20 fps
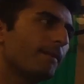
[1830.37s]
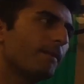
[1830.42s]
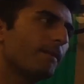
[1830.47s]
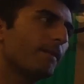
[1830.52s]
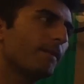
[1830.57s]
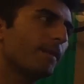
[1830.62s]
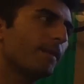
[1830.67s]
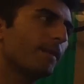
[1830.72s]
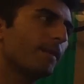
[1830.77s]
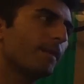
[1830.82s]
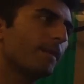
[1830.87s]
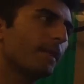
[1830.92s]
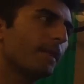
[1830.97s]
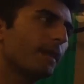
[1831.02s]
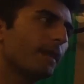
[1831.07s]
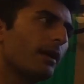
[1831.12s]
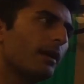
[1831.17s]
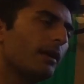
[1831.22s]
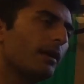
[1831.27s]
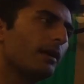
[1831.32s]
if you're
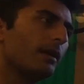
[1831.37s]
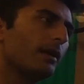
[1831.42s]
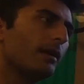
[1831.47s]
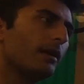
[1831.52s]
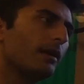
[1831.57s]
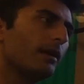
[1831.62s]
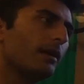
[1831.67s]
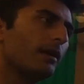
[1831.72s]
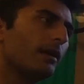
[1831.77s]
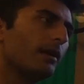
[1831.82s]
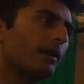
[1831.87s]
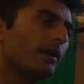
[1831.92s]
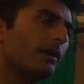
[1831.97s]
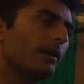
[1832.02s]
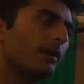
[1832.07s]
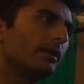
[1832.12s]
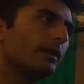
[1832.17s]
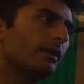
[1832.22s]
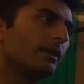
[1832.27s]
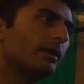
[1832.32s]
staying up
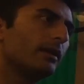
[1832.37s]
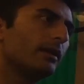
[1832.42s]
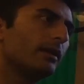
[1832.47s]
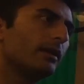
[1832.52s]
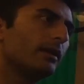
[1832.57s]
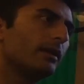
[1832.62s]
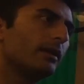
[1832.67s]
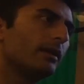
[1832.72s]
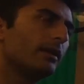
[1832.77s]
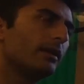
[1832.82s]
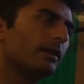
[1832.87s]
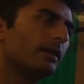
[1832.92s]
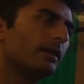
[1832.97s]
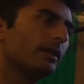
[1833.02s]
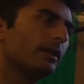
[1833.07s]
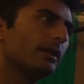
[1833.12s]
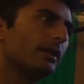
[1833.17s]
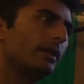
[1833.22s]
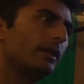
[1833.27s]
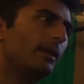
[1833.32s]
late
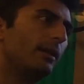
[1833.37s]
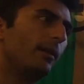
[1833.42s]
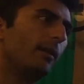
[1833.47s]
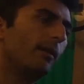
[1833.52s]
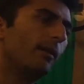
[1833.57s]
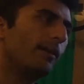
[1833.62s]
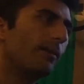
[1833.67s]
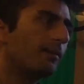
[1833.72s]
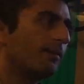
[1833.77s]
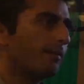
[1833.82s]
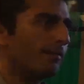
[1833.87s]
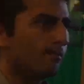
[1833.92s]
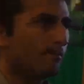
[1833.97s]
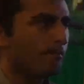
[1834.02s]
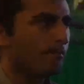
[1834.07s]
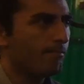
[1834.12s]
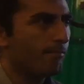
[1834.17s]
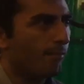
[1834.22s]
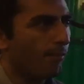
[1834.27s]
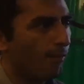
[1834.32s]
and playing with this stuff,
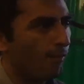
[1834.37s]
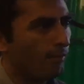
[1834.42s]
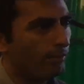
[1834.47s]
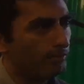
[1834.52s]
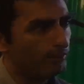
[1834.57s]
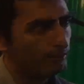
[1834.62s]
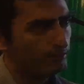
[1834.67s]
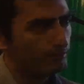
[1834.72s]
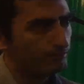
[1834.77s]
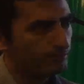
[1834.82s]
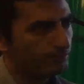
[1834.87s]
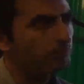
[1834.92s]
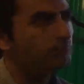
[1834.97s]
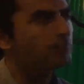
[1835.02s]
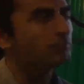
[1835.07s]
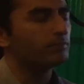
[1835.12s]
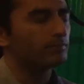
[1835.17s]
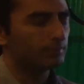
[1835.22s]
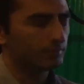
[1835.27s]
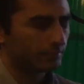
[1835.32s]
if you're working at it
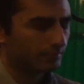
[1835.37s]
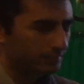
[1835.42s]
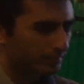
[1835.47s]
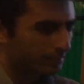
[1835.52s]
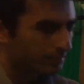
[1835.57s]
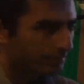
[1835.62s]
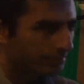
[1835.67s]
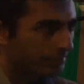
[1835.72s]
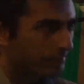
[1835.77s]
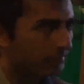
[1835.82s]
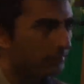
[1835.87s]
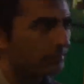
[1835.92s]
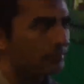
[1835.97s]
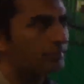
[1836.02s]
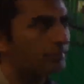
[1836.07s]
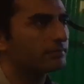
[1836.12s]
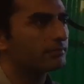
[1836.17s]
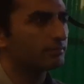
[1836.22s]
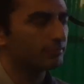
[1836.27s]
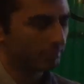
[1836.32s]
on the weekends, or if you're lucky
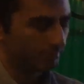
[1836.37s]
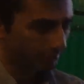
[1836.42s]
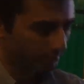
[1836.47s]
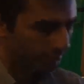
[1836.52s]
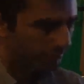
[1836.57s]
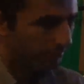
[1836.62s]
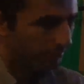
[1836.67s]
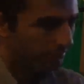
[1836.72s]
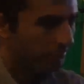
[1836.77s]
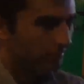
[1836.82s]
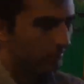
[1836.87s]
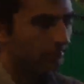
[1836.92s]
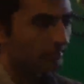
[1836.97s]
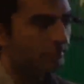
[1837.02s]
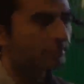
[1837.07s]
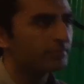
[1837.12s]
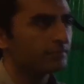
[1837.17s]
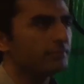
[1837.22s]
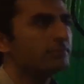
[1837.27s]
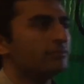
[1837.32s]
enough to do it during
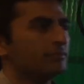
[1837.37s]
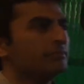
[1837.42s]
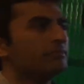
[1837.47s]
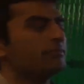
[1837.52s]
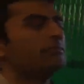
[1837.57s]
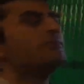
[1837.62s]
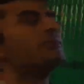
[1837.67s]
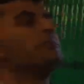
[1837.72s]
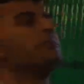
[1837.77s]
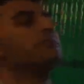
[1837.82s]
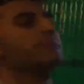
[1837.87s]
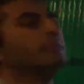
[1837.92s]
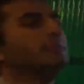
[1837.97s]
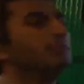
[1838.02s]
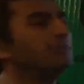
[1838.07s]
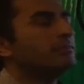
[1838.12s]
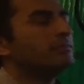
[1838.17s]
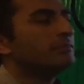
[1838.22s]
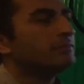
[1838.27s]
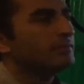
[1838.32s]
your day job,
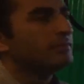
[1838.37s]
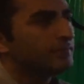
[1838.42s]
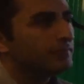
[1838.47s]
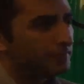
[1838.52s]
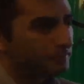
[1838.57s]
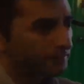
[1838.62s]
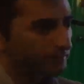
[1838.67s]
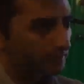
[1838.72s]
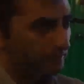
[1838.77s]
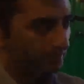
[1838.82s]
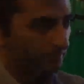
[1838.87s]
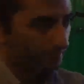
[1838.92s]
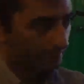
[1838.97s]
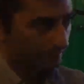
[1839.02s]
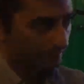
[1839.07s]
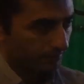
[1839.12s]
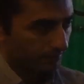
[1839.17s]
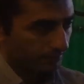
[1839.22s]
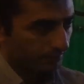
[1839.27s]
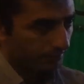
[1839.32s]
you're already
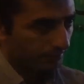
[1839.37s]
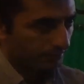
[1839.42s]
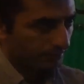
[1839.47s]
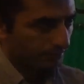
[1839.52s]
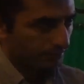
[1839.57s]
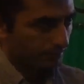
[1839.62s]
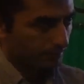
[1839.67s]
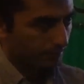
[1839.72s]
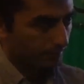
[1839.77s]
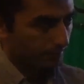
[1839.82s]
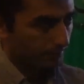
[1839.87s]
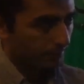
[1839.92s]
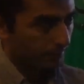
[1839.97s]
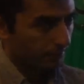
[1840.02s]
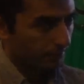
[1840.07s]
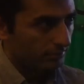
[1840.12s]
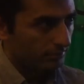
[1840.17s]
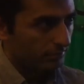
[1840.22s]
ahead of the pack.